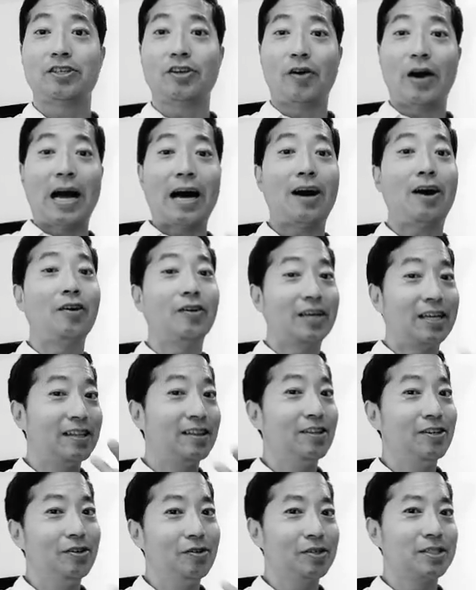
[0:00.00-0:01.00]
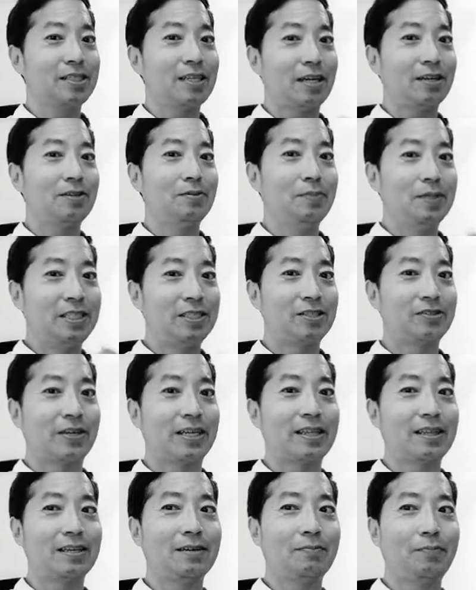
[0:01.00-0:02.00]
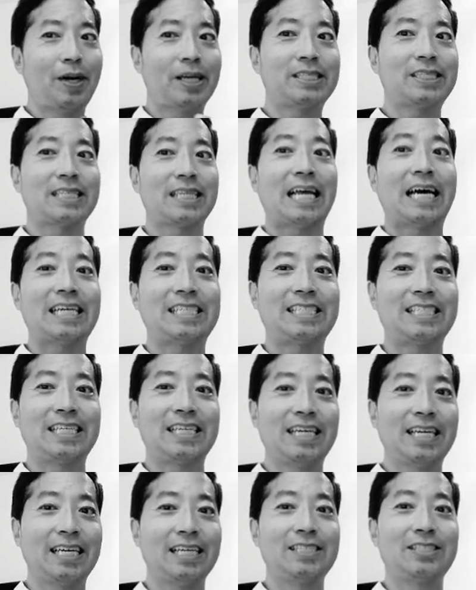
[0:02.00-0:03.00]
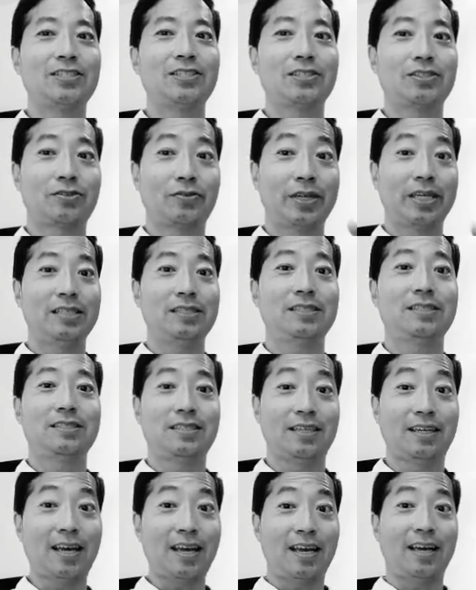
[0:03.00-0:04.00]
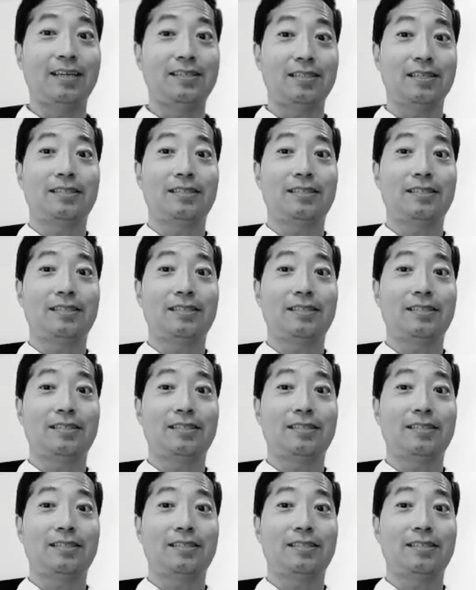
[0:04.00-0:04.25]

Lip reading: So how can the US dollar be strengthened by slashing interest rates today?